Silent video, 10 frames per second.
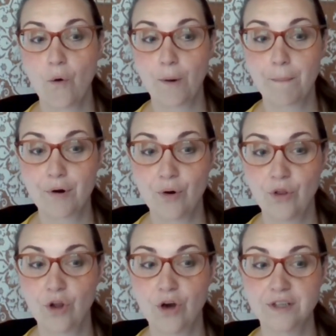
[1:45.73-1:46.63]
or
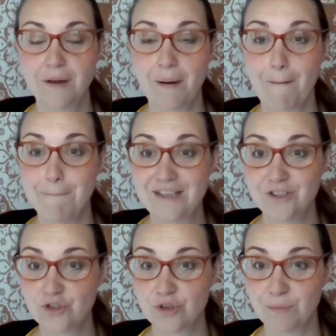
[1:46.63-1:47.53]
prolonged
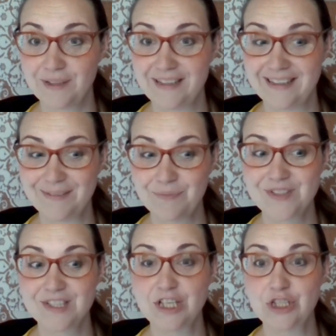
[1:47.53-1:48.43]
menstrual bleeding,
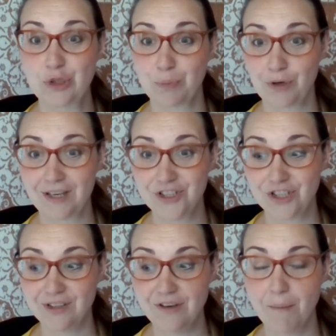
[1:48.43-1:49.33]

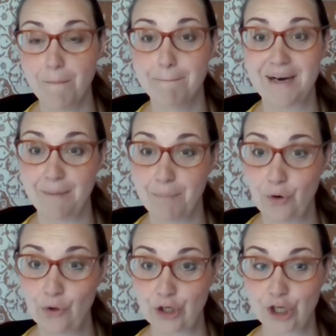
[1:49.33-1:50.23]
depression,
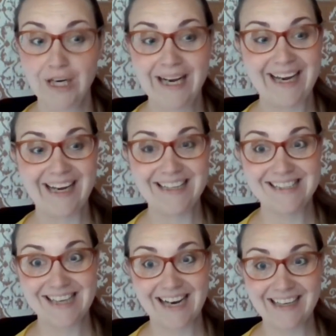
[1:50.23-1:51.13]
bipolar,
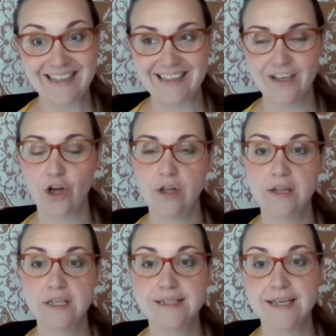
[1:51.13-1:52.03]
anxiety. All
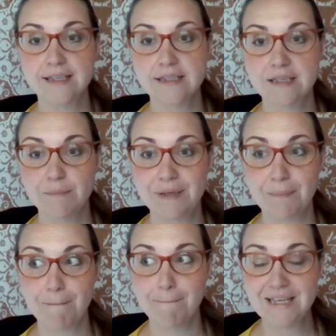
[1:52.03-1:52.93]
of these things can be
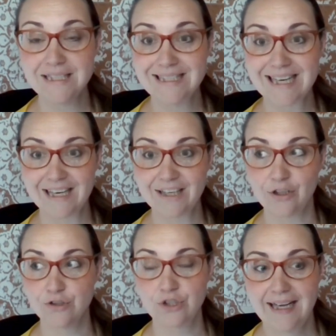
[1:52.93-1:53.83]

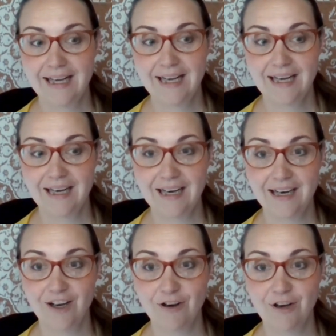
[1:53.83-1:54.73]
misdiagnosed.
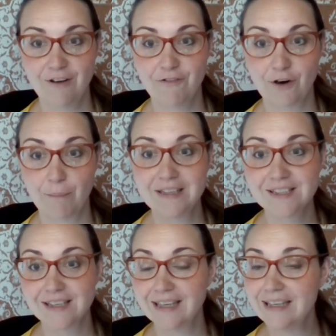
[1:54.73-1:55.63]
Uh, for
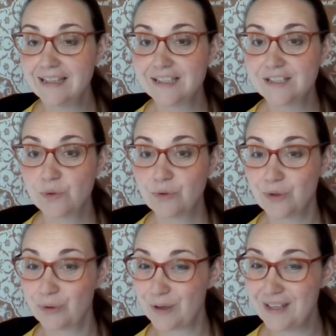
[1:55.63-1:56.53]
mental illness, when
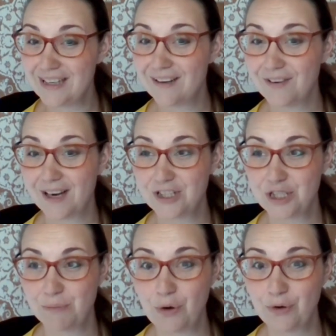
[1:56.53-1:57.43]
we really have
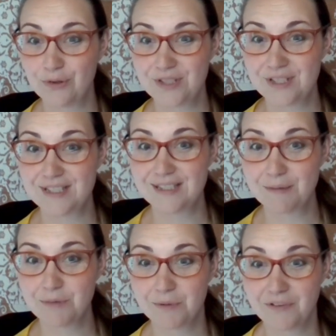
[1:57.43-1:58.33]
Hashimoto's, it's a
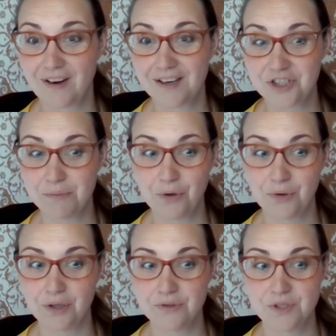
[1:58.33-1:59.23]
symptom of
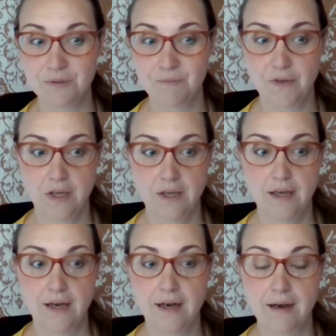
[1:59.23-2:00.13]
Hashimoto's.
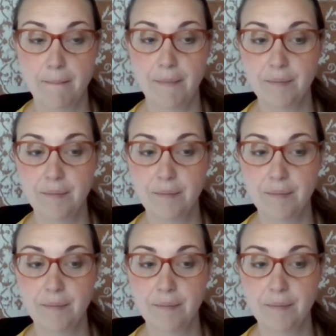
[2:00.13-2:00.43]
Uh,